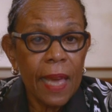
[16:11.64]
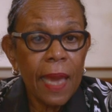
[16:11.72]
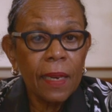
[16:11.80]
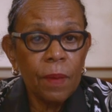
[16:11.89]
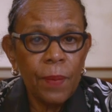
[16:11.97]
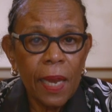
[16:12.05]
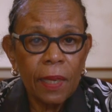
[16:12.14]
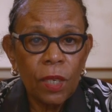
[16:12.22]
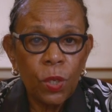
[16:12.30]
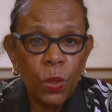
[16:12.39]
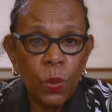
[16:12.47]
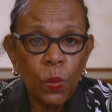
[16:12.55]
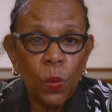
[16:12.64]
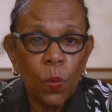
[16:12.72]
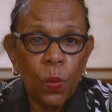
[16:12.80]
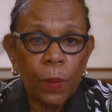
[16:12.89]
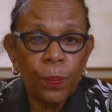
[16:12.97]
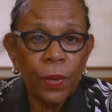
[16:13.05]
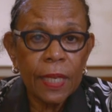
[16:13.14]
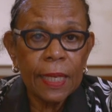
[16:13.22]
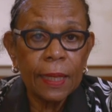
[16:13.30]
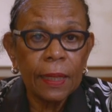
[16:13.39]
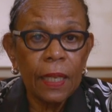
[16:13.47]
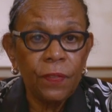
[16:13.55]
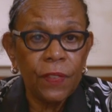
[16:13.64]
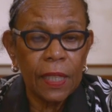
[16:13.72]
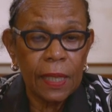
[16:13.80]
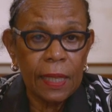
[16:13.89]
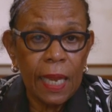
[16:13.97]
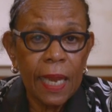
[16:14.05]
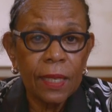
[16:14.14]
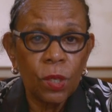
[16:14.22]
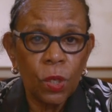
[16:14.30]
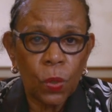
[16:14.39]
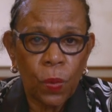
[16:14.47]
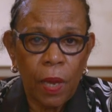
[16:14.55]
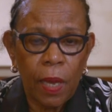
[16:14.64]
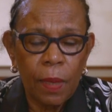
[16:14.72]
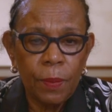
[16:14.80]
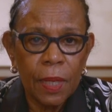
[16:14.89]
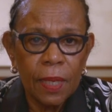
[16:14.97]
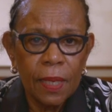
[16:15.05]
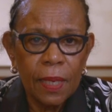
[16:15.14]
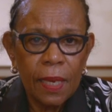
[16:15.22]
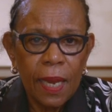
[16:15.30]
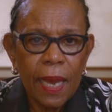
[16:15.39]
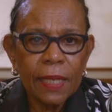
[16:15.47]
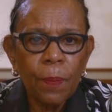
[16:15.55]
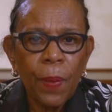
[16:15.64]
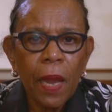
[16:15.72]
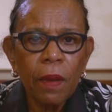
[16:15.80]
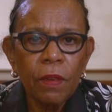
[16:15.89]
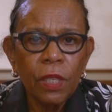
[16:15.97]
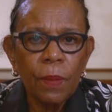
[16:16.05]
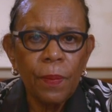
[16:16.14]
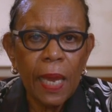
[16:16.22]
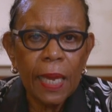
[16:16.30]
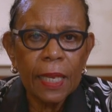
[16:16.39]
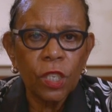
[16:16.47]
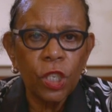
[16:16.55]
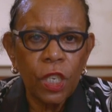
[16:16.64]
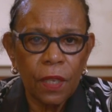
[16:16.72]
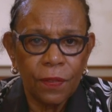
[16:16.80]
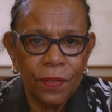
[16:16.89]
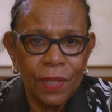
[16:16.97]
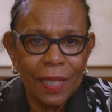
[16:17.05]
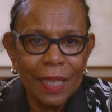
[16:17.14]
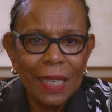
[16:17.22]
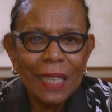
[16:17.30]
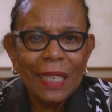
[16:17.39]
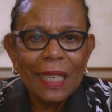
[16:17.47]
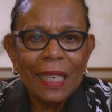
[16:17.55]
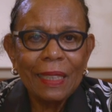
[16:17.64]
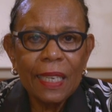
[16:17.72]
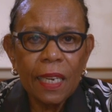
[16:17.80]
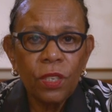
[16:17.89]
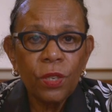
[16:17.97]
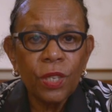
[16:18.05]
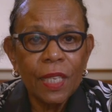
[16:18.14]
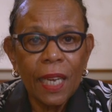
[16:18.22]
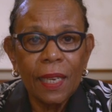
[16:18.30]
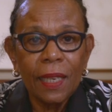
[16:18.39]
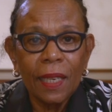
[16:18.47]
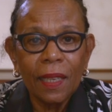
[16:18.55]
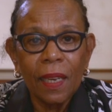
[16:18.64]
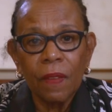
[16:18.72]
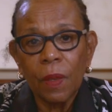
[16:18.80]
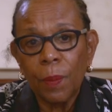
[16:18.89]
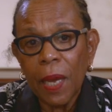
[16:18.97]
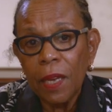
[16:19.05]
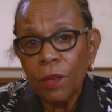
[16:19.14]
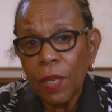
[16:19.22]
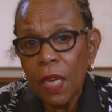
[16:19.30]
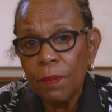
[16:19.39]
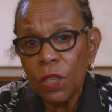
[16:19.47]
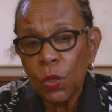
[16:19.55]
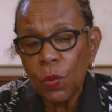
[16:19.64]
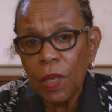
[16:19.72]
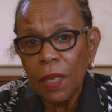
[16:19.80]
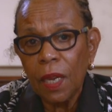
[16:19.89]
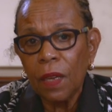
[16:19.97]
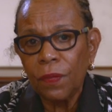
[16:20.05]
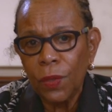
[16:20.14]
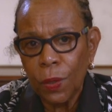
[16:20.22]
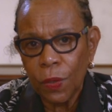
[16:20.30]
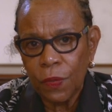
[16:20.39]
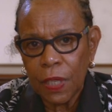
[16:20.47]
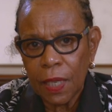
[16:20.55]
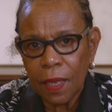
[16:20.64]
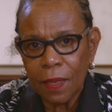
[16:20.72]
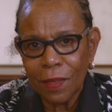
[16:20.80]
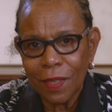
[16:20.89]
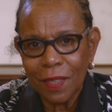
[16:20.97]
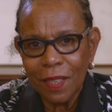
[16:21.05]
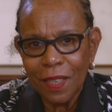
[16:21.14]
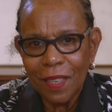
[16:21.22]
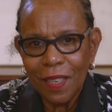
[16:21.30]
That amounted to what President Lifton has described as a paradigmatic shift in the understanding of the biochemistry of nerve cells.